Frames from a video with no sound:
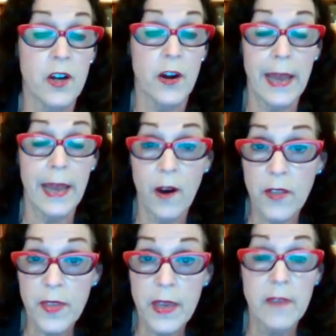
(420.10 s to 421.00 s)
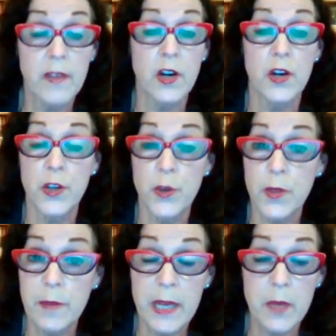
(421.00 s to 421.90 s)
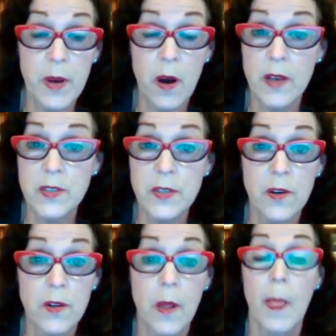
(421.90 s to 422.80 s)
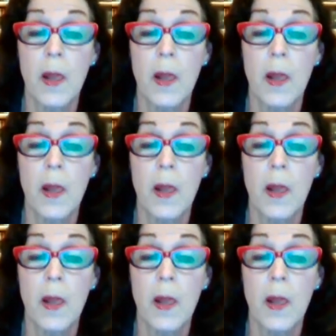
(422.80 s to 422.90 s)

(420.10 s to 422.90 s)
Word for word: that are healthy, that are newly menopausal,